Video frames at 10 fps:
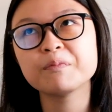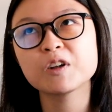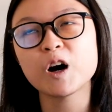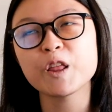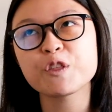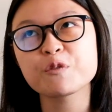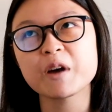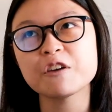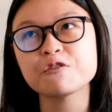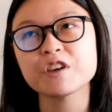gone through
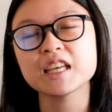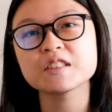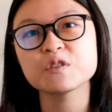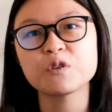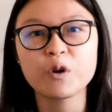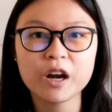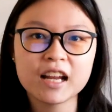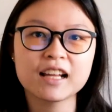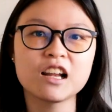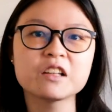my phase of
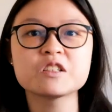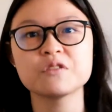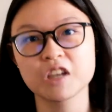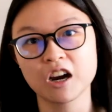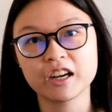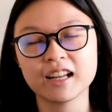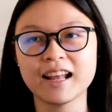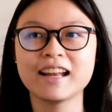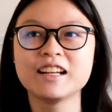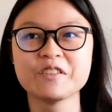hoarding lots of yarn that
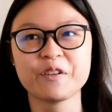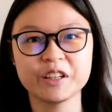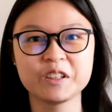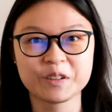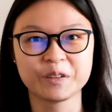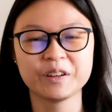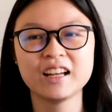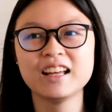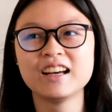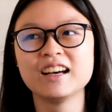I didn't know what to do
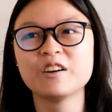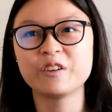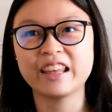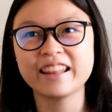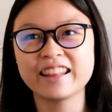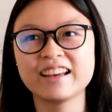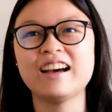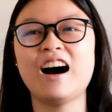with.